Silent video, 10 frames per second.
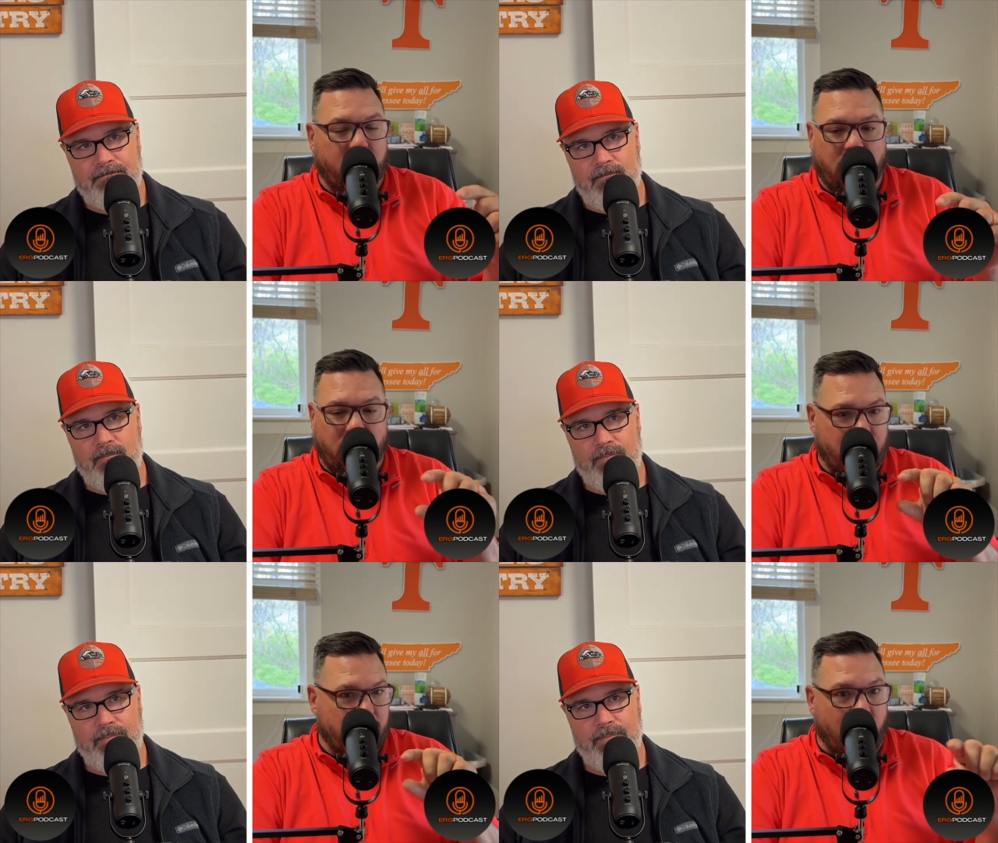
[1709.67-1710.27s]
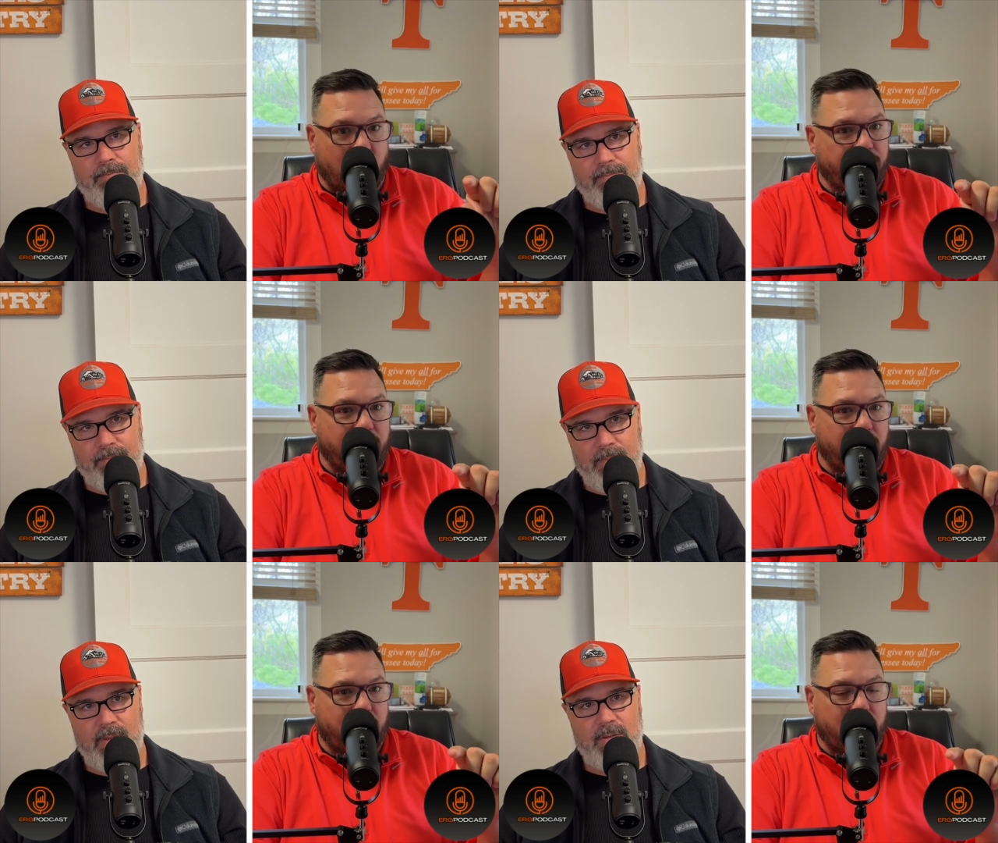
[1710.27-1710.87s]
Speaker 1: what I mean? It's on
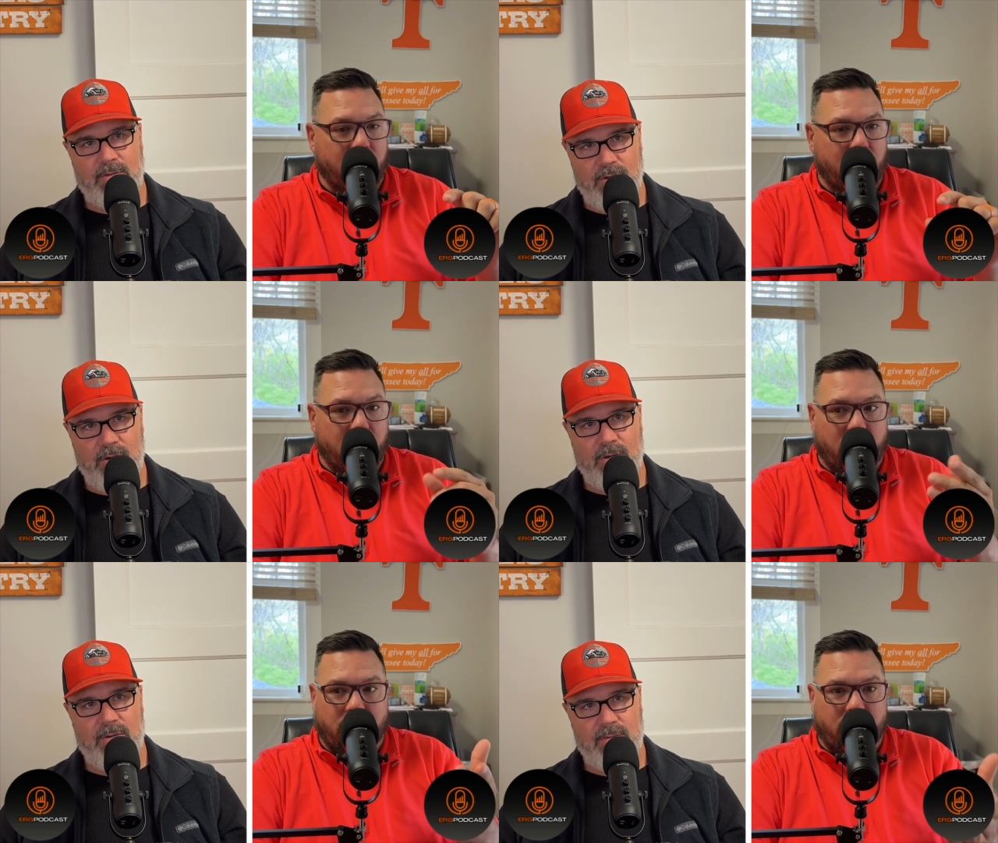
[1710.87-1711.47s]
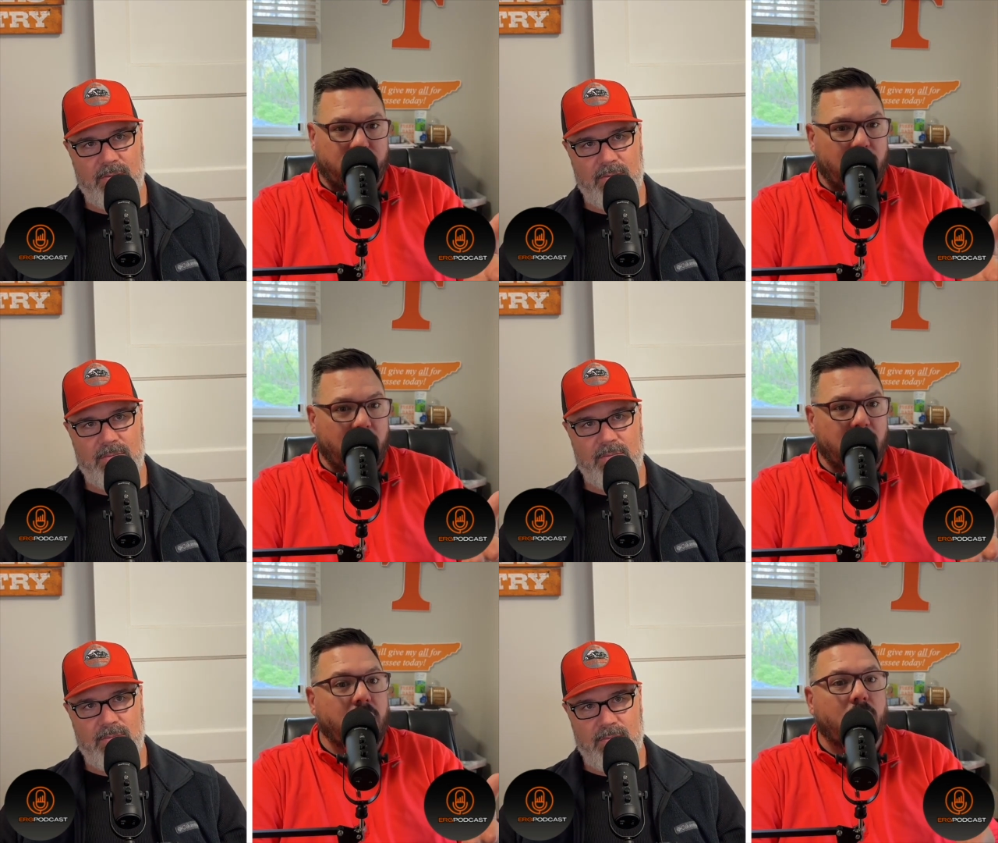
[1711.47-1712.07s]
there. Sure
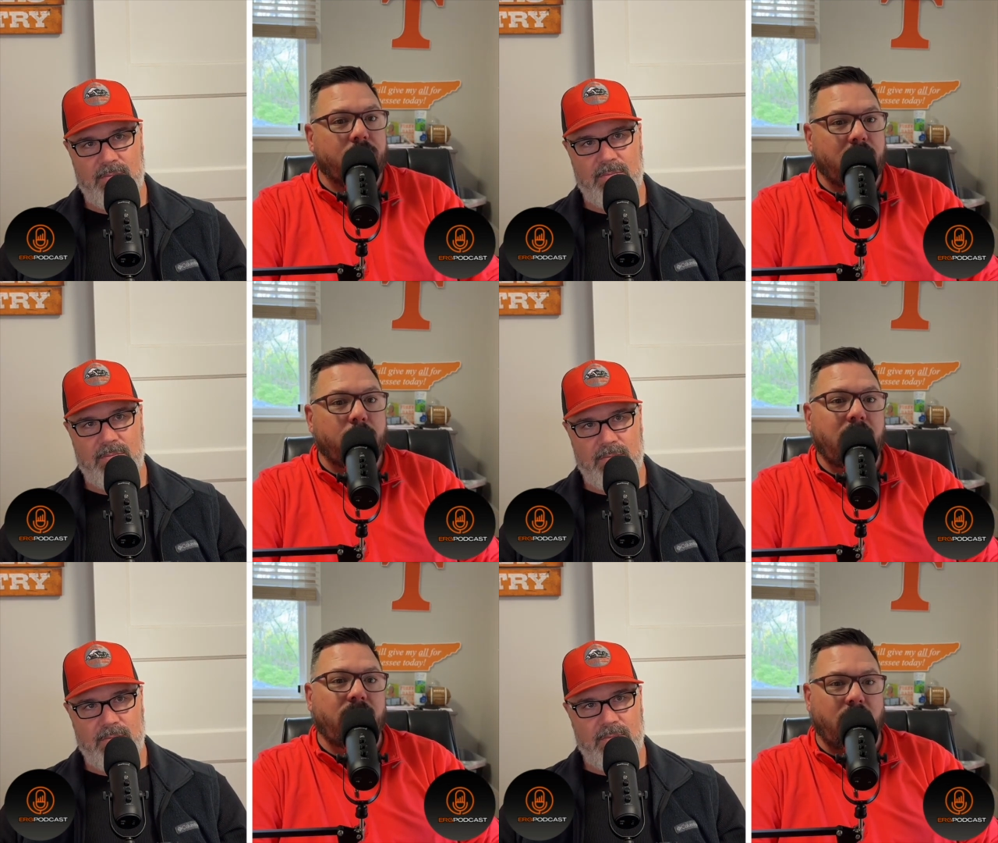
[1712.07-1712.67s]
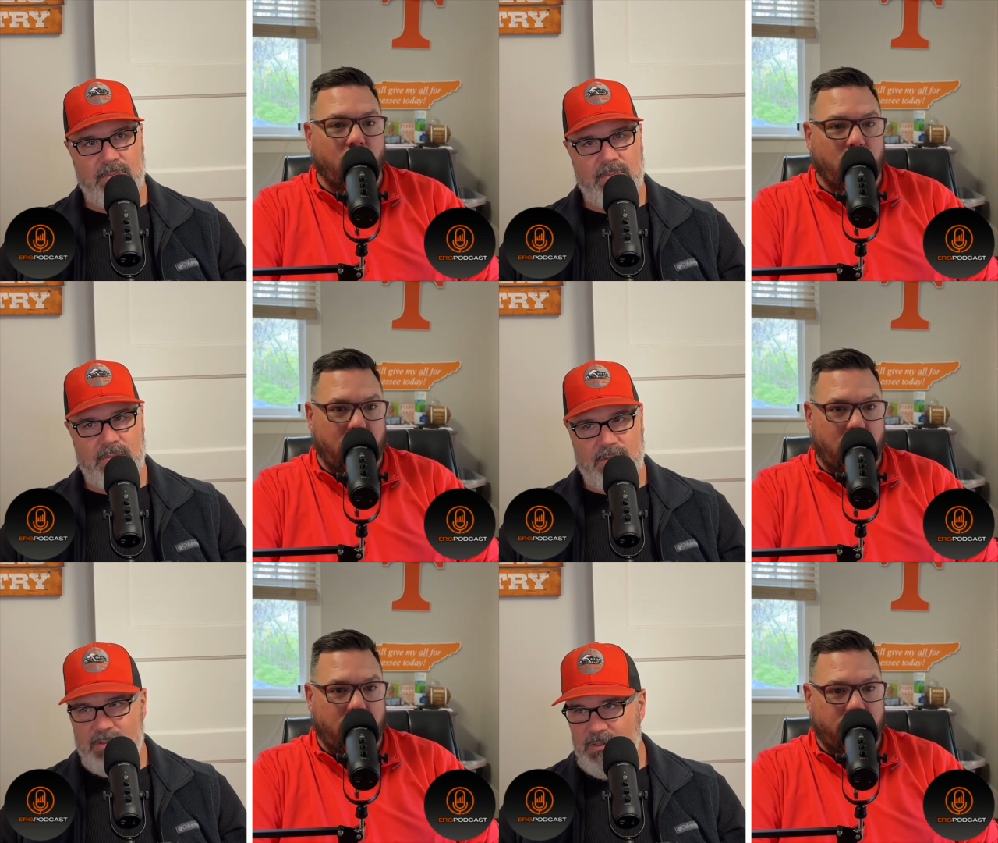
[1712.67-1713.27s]
it's already been that way.
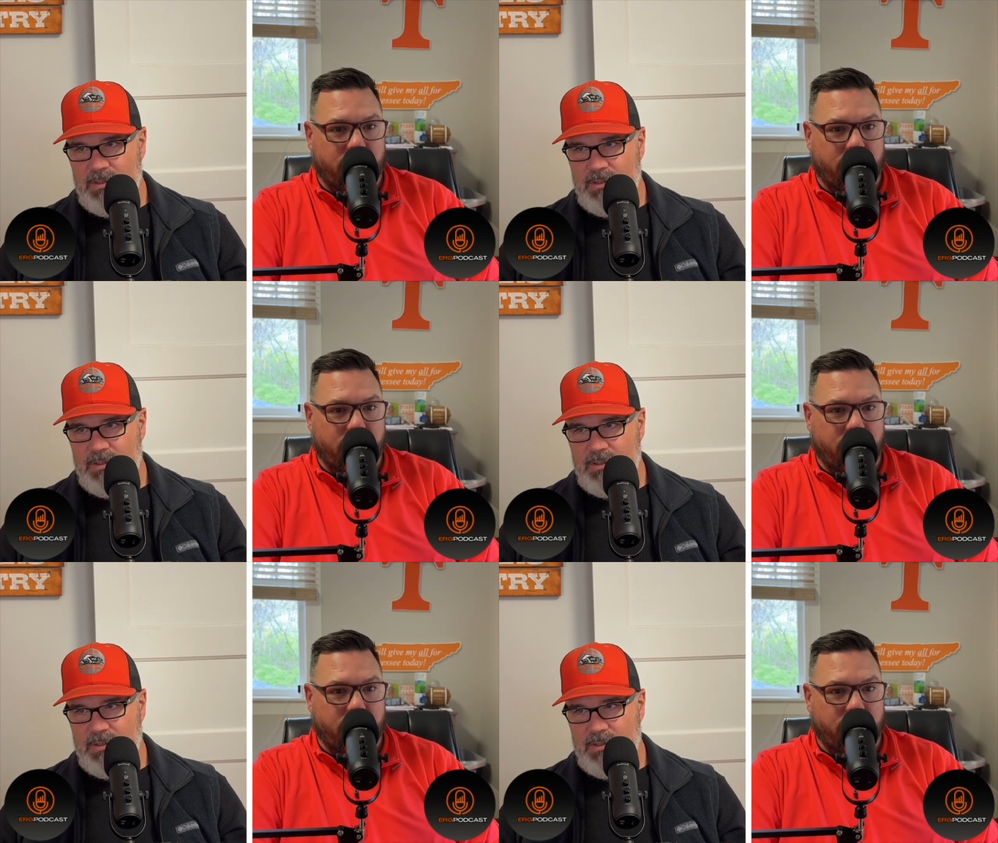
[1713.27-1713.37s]
It's,